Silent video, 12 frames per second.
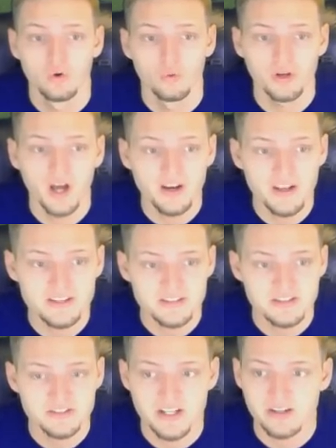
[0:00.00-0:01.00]
Well, not
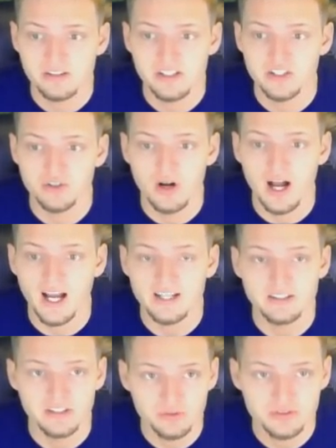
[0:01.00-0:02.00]
necessarily your
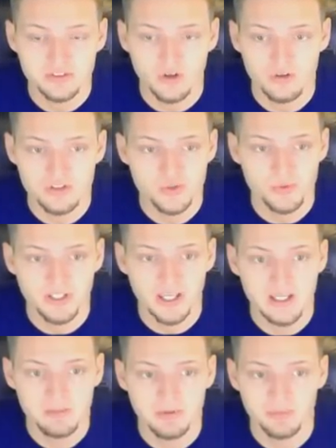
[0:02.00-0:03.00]
ideal start to a
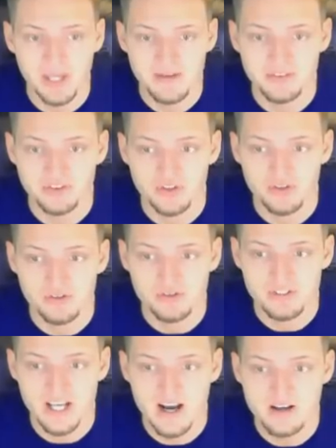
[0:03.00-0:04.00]
game, but we have a
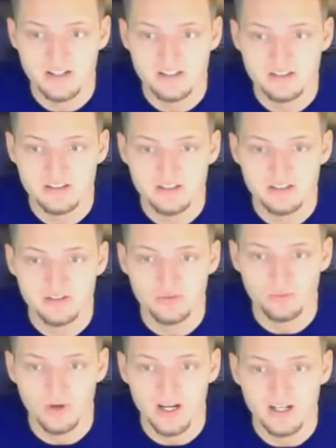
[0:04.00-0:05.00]
third down and 10
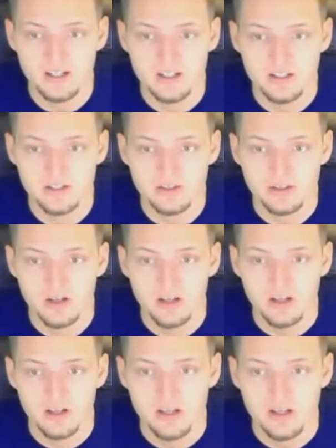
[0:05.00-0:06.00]
right here.
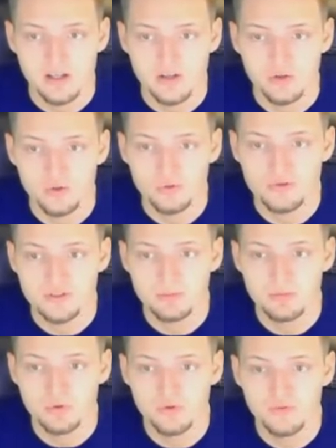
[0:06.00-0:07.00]
And who's the
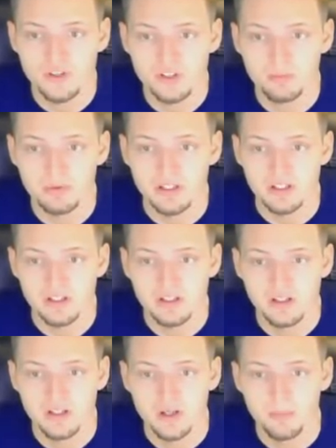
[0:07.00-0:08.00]
move going to be?
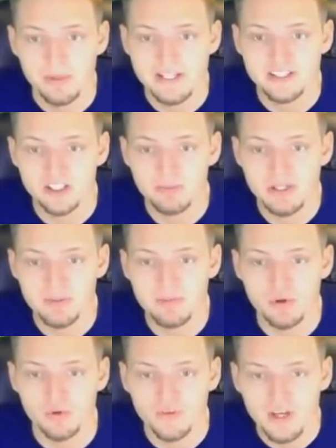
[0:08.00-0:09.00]
B's going to be the
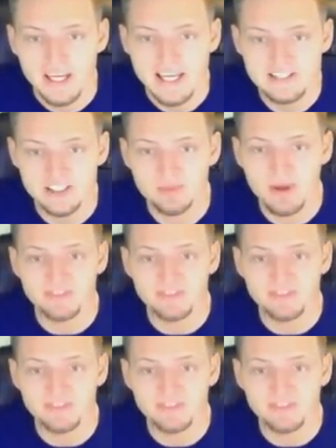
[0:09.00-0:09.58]
move. He's going to make